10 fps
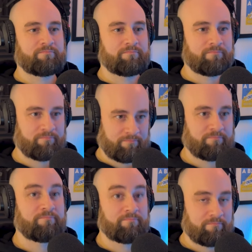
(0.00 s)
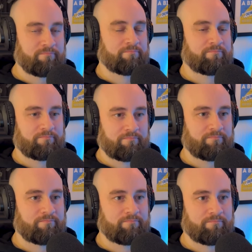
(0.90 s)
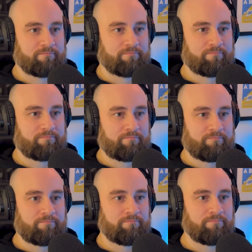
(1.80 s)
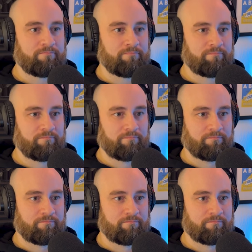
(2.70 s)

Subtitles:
[no speech]